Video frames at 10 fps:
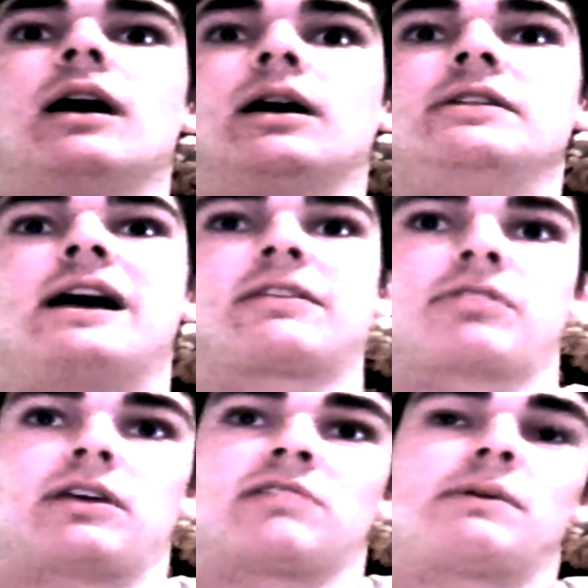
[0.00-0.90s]
Next
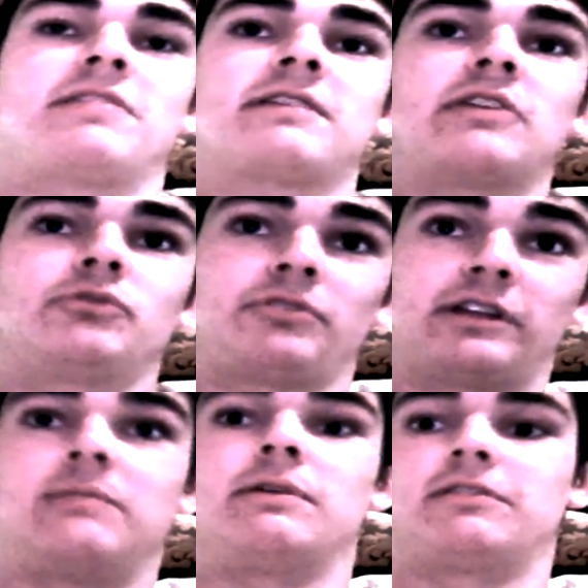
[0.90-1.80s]
thing is my schedule is
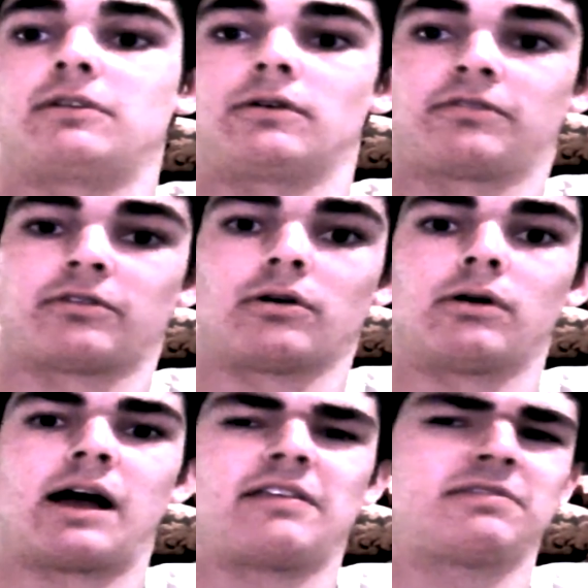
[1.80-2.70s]
getting busier,
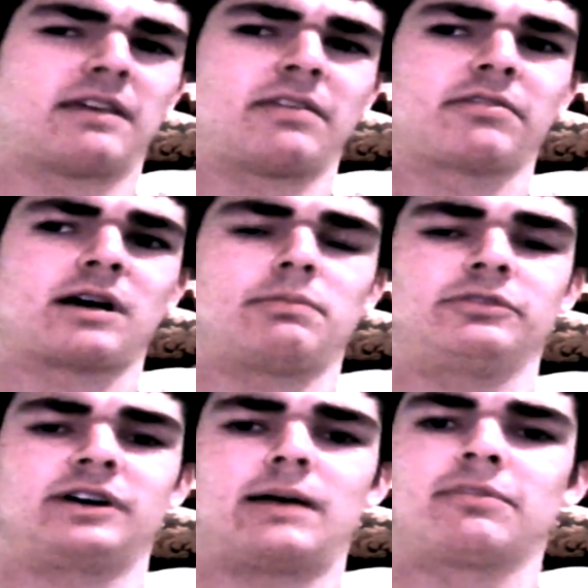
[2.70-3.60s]
so I said this a couple
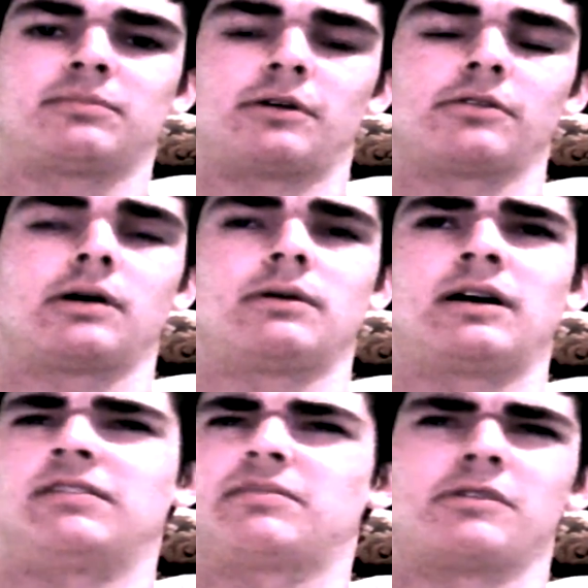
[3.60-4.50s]
of times in
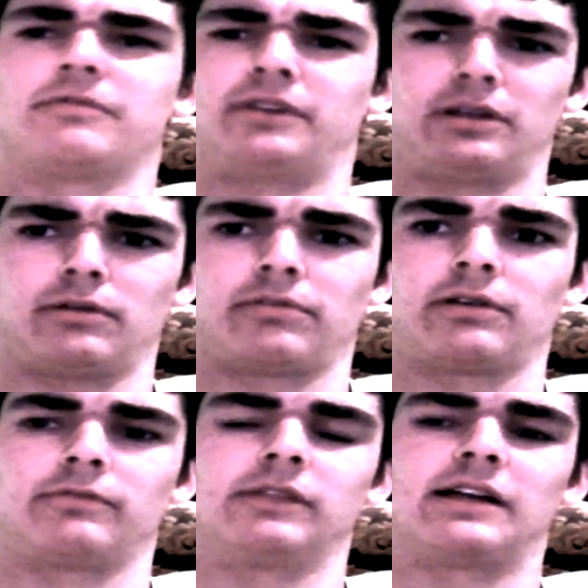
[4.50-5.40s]
some other videos that
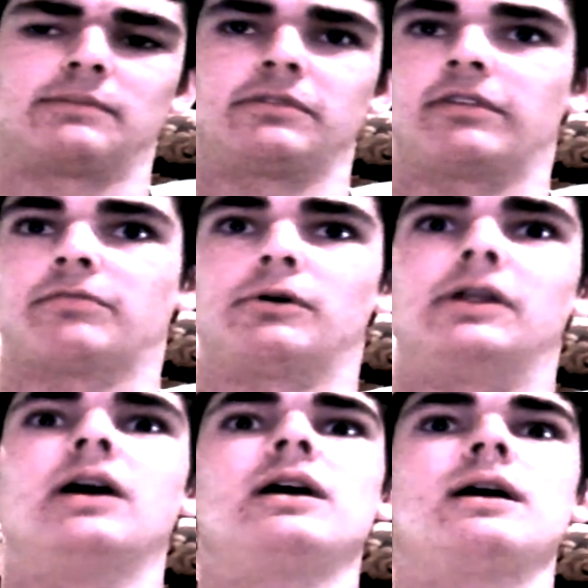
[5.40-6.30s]
have led up to this one,